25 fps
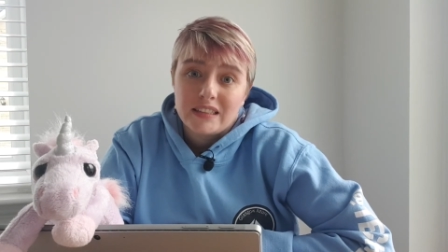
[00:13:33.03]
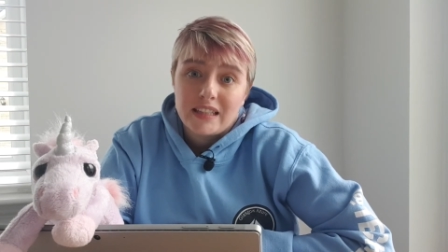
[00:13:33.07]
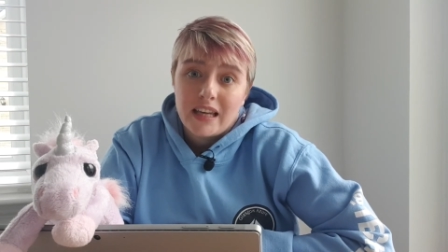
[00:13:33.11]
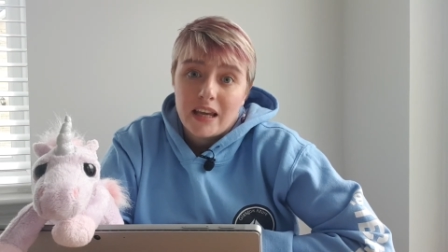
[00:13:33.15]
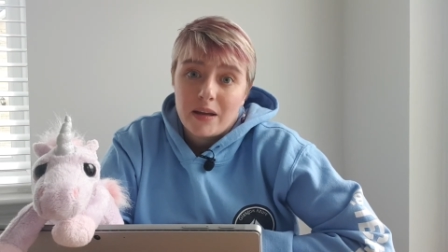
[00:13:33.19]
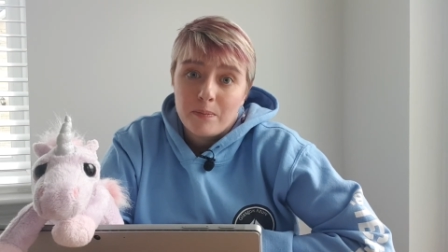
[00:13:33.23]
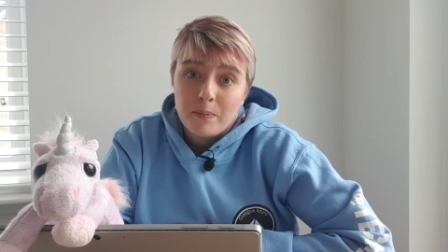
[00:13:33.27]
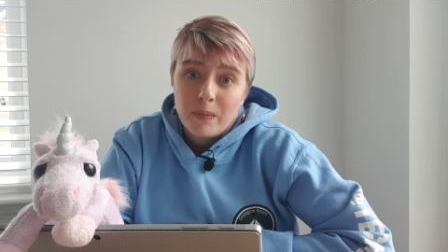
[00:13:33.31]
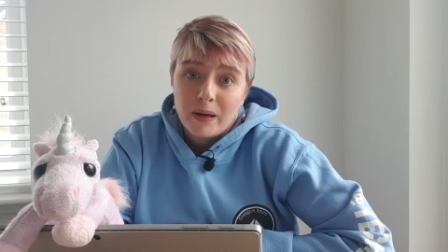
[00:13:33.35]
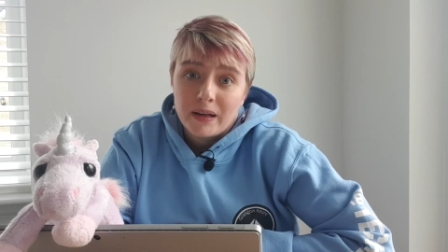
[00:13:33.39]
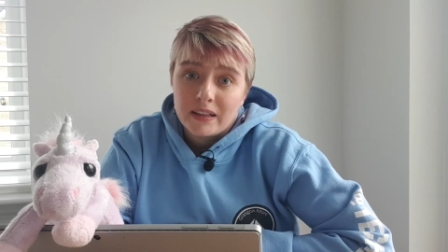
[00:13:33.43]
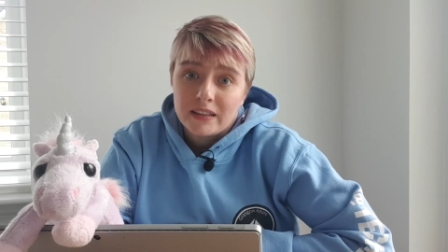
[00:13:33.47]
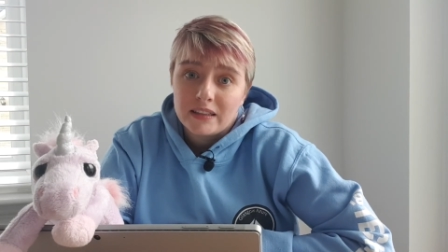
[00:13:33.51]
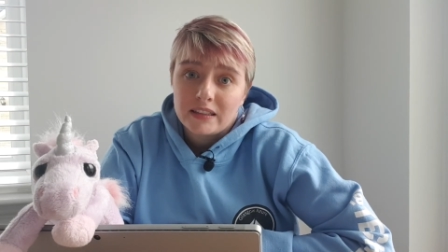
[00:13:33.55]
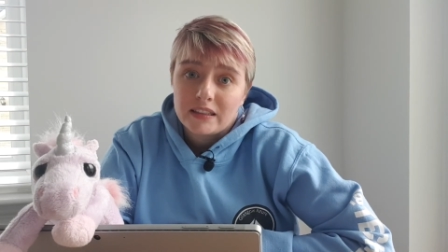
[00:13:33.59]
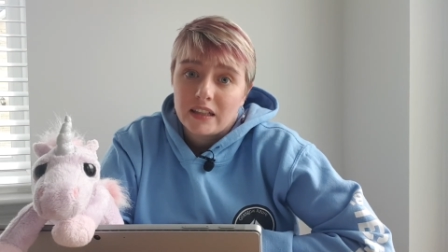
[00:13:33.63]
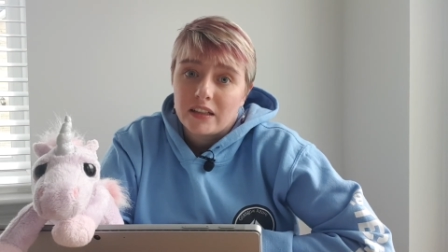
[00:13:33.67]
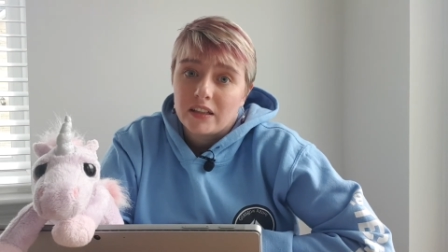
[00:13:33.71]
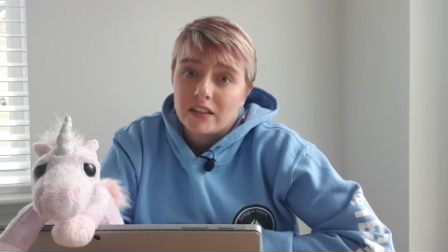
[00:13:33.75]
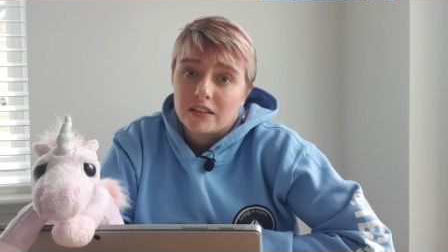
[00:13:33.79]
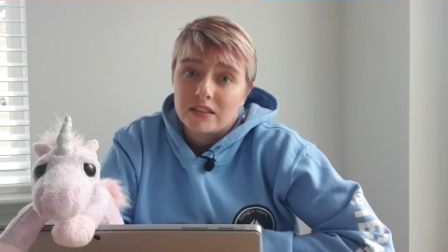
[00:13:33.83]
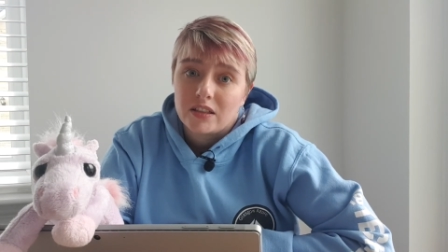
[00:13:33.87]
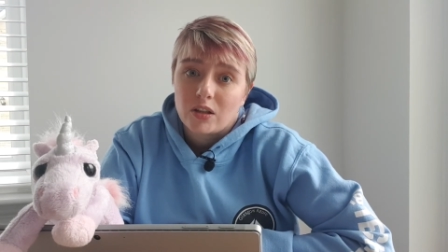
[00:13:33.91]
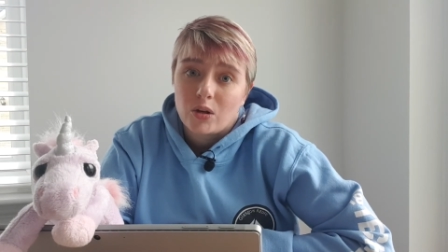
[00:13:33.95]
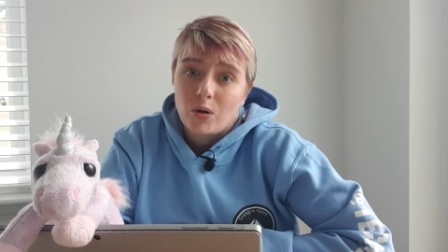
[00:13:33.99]
10 minutes
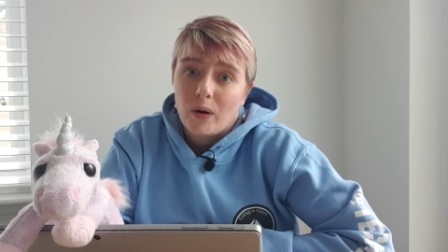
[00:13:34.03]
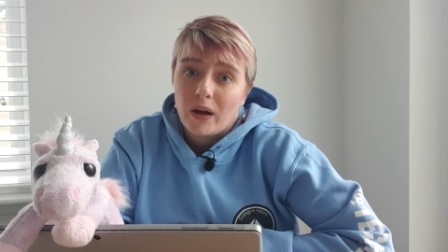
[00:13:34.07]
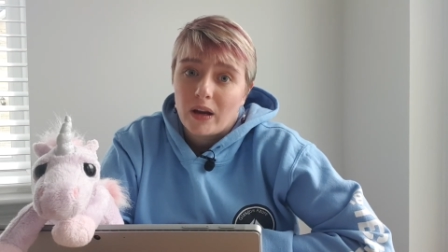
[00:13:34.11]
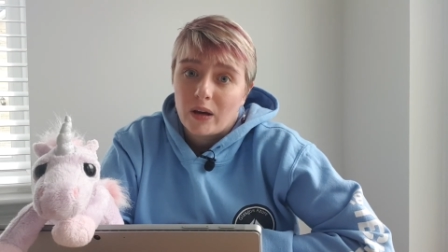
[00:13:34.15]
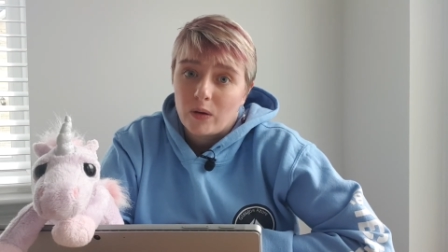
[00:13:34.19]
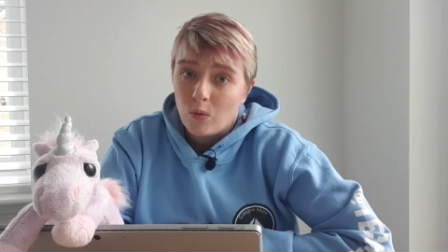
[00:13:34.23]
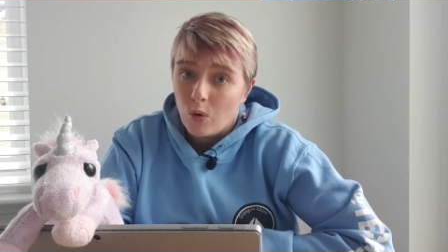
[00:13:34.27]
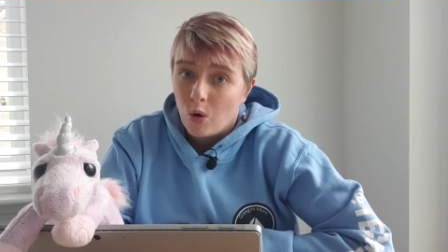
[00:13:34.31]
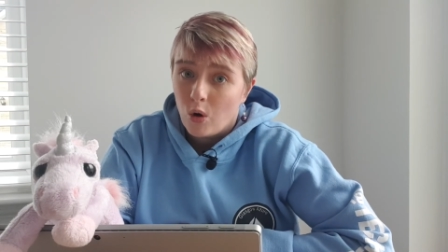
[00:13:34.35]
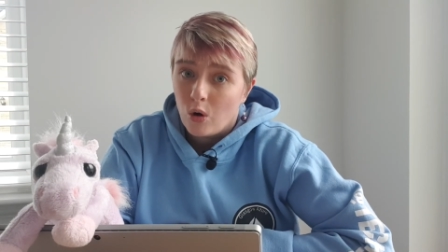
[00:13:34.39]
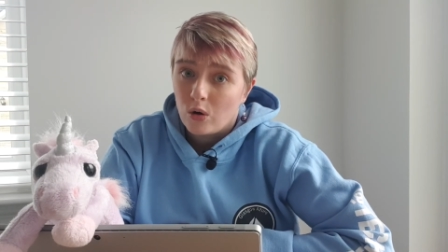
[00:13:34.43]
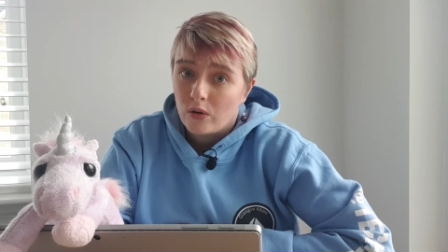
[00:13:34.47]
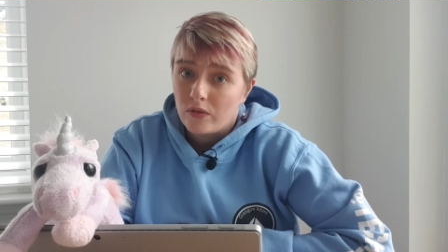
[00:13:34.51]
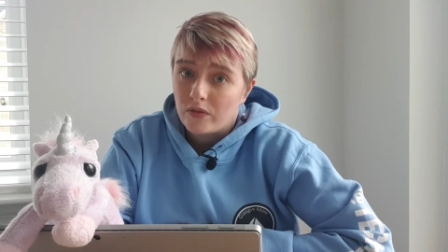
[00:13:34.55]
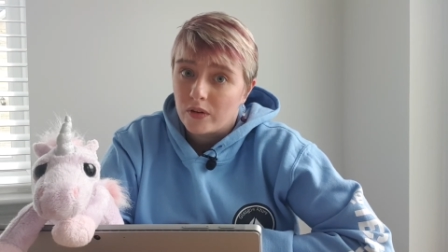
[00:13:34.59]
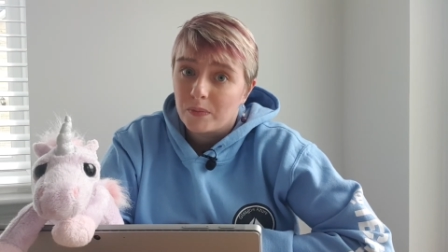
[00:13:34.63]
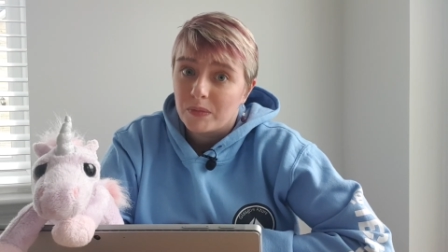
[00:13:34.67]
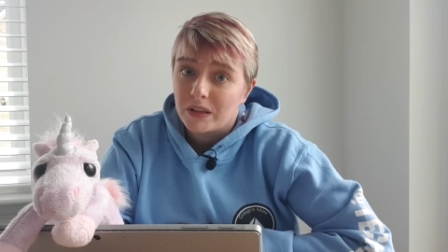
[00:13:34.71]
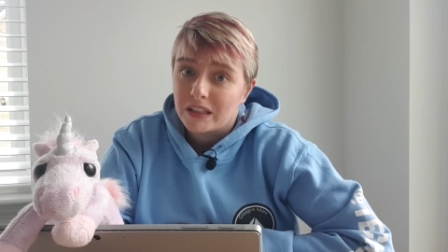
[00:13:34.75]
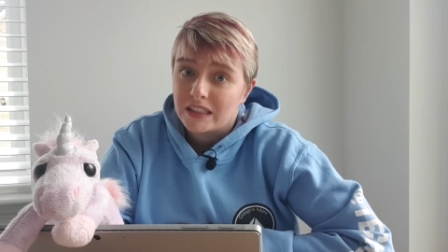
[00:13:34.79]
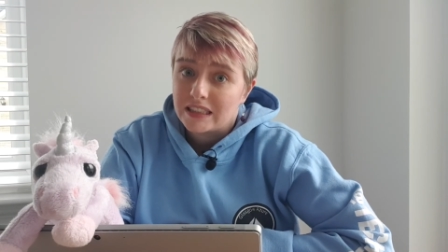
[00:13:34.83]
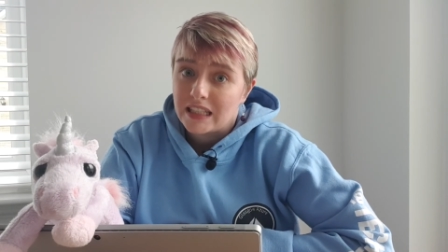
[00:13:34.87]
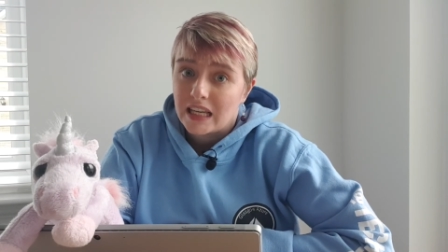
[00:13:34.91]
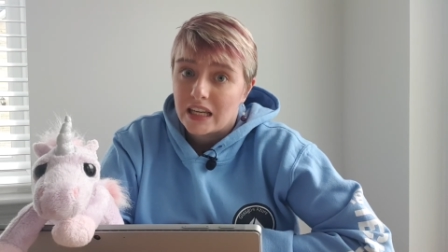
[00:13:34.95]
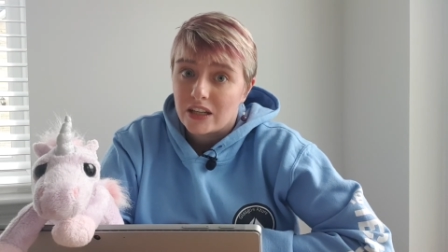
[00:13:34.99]
and it's a quick walk from
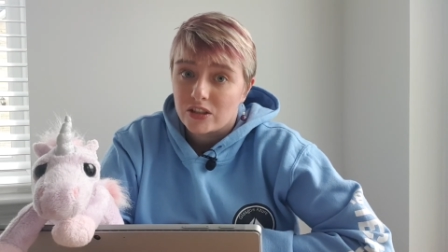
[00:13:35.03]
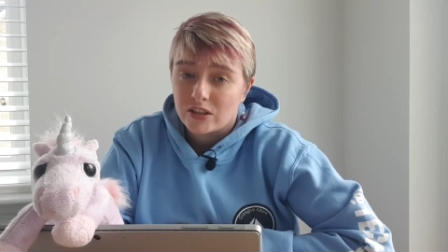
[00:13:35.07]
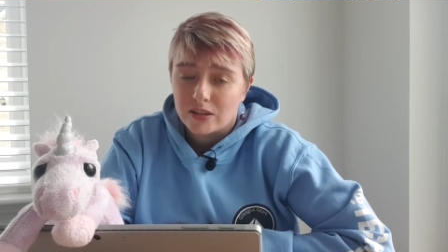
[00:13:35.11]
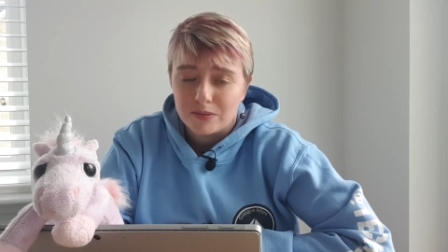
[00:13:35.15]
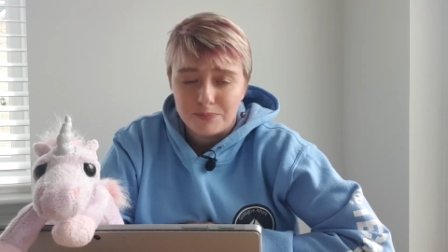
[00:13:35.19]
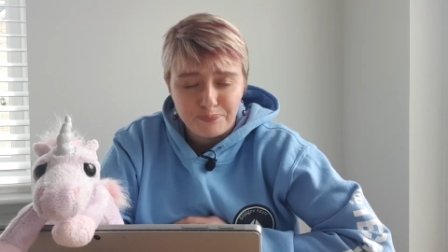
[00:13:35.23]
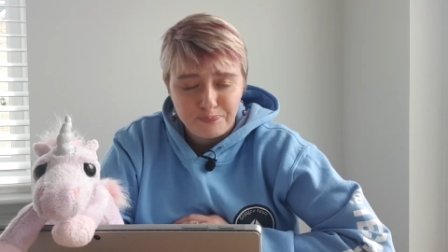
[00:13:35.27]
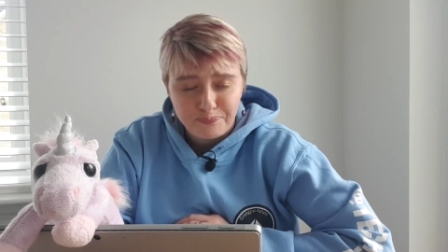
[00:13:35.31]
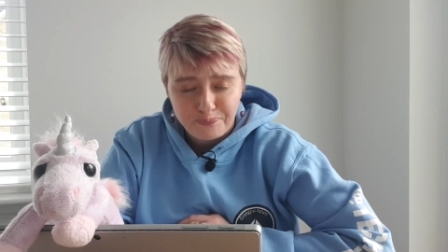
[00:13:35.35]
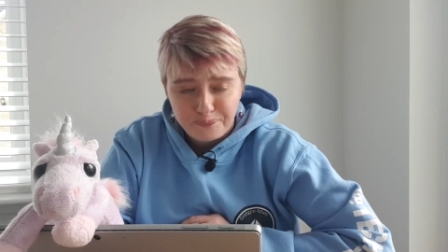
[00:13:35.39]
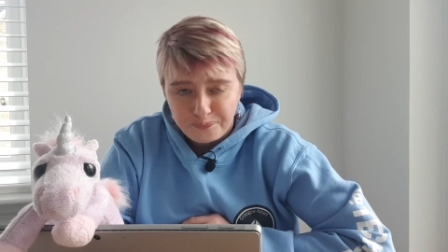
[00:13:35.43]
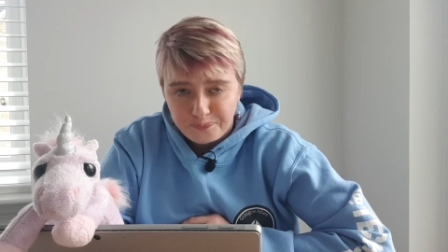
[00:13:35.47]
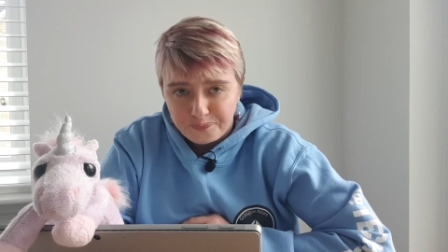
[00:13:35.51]
the station.